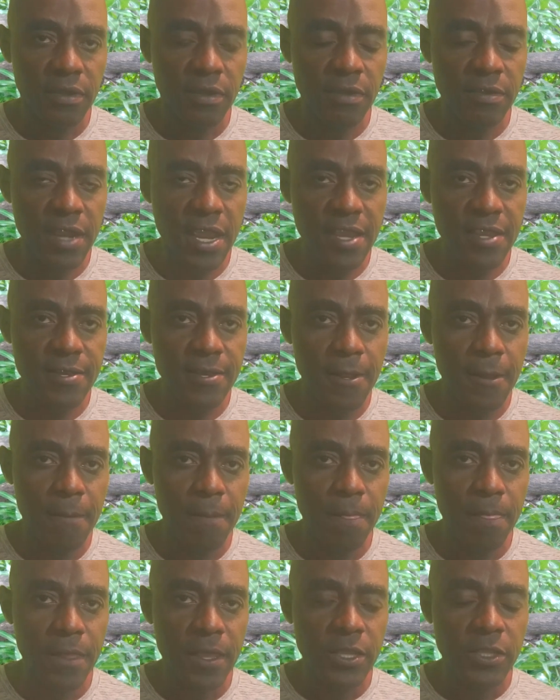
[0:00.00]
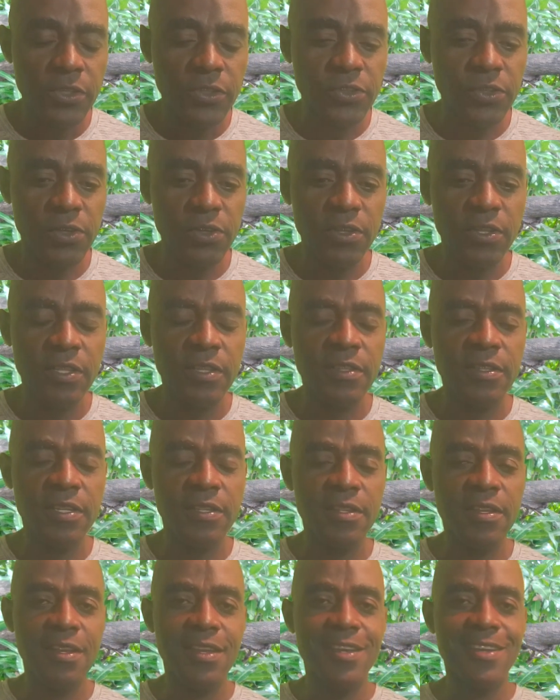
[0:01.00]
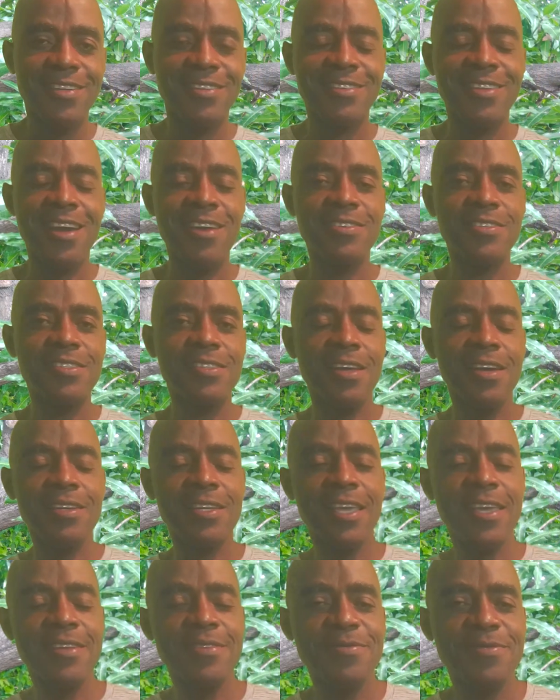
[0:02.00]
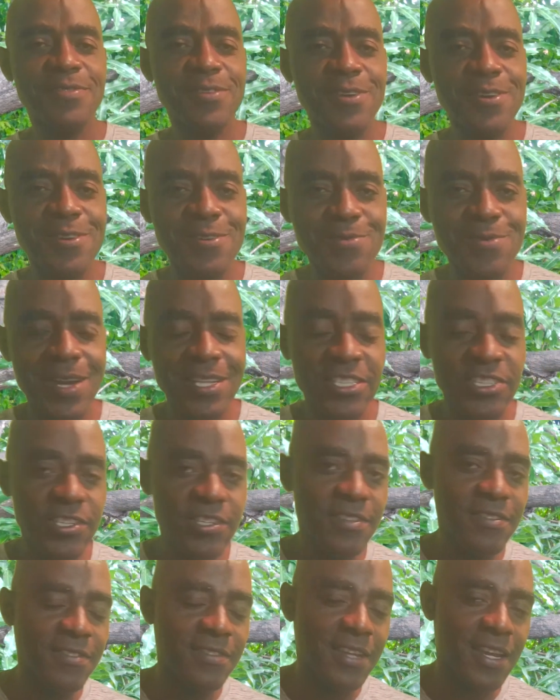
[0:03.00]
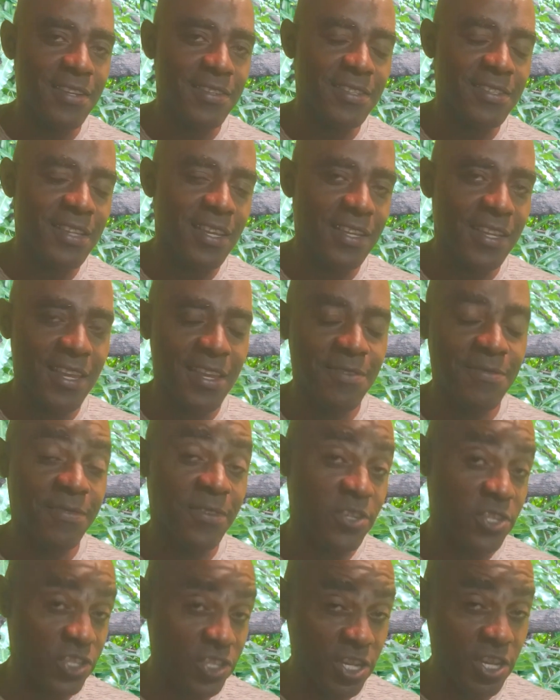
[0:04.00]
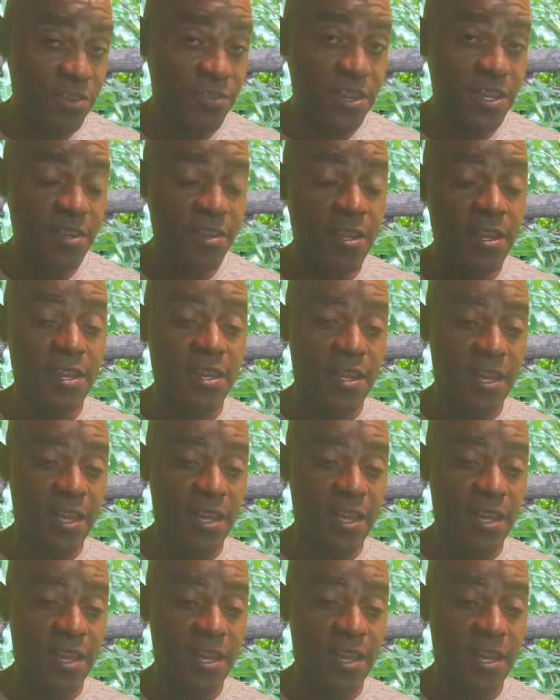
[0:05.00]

Alright? So thanks again for watching. Thanks again for sharing.